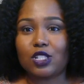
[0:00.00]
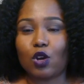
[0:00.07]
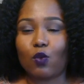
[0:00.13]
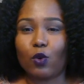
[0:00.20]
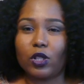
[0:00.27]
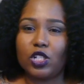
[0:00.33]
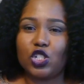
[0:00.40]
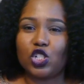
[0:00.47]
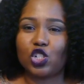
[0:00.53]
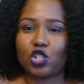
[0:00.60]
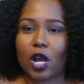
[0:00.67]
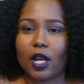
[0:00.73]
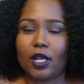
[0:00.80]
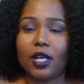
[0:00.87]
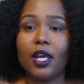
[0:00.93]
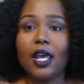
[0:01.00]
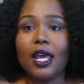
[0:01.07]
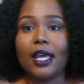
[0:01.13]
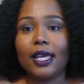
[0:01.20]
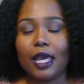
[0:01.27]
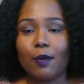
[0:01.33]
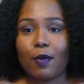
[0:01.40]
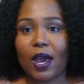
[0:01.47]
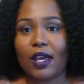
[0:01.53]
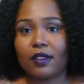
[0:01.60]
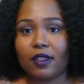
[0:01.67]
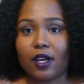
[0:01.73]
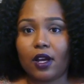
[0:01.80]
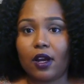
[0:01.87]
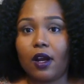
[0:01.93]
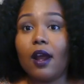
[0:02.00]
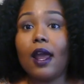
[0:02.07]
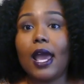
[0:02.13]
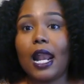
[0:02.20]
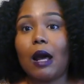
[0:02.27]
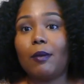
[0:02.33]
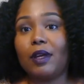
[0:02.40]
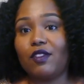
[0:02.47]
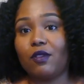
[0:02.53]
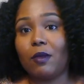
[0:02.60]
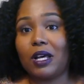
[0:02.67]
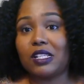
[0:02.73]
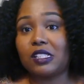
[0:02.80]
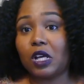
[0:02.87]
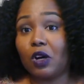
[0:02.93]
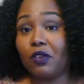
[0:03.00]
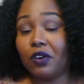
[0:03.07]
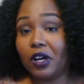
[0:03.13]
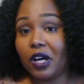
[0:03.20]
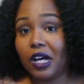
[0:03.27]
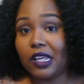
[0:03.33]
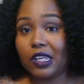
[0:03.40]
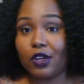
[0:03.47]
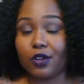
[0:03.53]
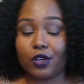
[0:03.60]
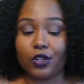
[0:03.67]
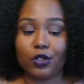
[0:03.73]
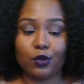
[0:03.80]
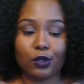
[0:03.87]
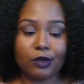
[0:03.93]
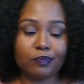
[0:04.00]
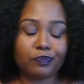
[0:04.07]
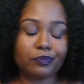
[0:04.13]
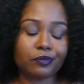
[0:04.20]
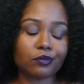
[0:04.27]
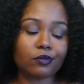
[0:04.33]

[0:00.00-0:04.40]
So really just trying to get back there, and I'm giving myself a year to do it.